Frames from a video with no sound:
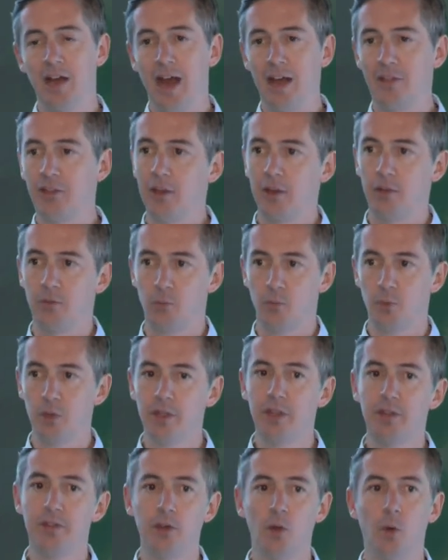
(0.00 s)
I think
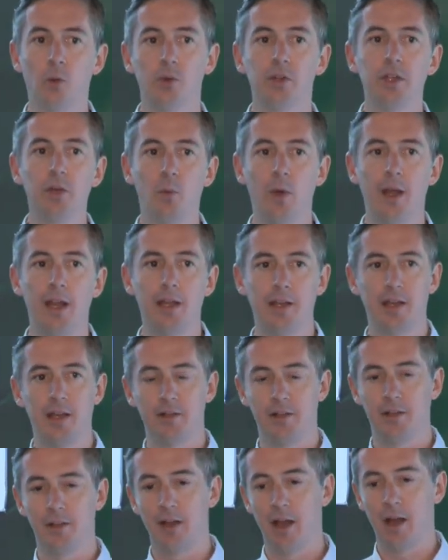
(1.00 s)
really the only way it
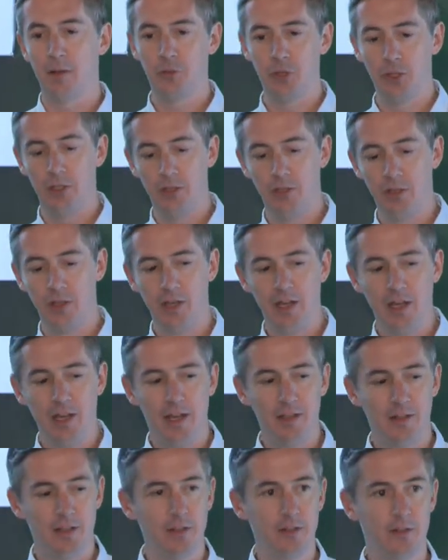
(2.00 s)
gets adoption
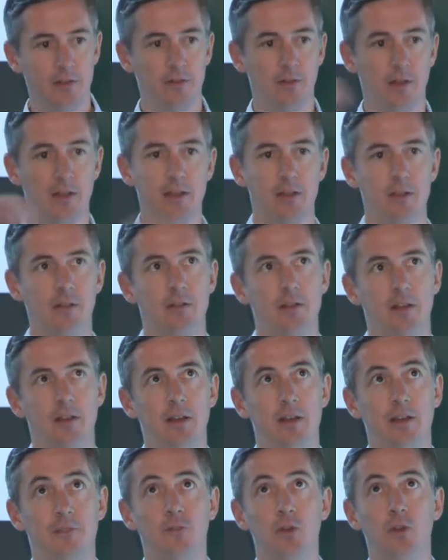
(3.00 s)
is, is, is
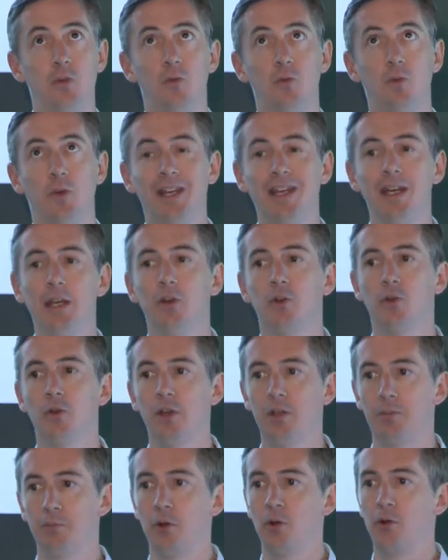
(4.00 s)
if you
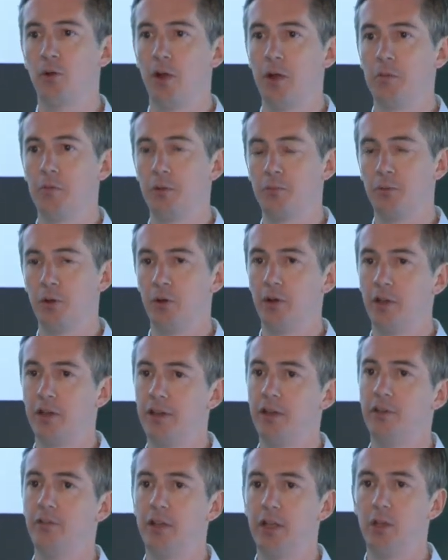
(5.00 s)
increase programmer
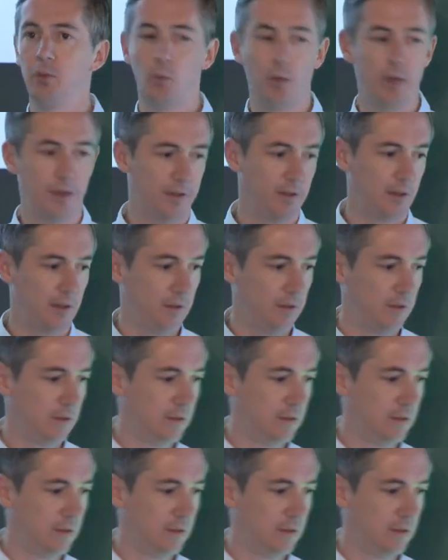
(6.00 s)
productivity with it,